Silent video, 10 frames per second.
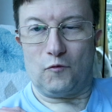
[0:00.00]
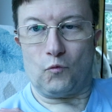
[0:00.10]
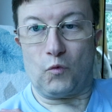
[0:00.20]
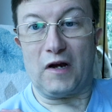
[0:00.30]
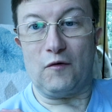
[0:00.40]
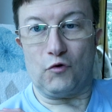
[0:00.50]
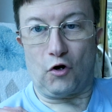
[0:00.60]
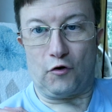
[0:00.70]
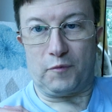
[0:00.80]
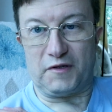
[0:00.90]
We were
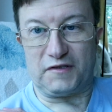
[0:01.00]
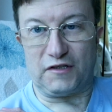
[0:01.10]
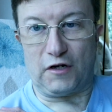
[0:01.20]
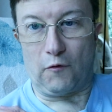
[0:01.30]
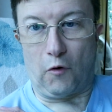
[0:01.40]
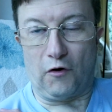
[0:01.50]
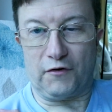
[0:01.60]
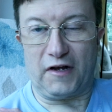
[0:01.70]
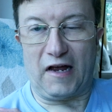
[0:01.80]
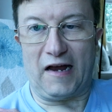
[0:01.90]
hoping to go
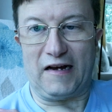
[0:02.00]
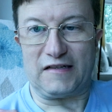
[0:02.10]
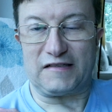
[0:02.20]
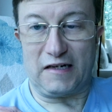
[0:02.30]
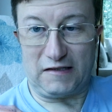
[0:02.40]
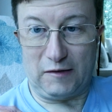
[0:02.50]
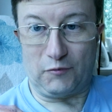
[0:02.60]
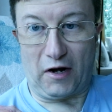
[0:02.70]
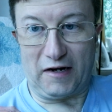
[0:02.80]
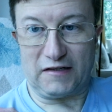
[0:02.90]
on a city
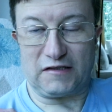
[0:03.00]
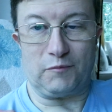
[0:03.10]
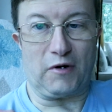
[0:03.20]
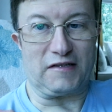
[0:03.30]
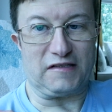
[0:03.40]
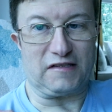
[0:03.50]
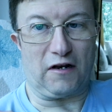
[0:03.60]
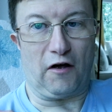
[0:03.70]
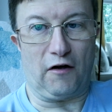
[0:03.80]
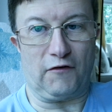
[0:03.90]
break to
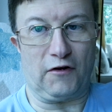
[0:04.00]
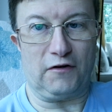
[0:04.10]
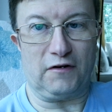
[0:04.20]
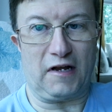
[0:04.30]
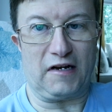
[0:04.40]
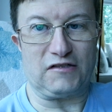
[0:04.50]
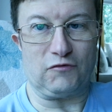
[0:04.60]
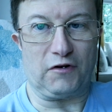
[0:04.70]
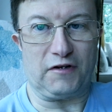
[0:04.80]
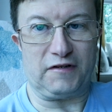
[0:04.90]
Bratislava later
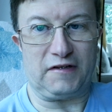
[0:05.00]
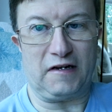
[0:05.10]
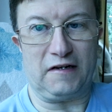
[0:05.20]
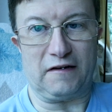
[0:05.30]
on in the year.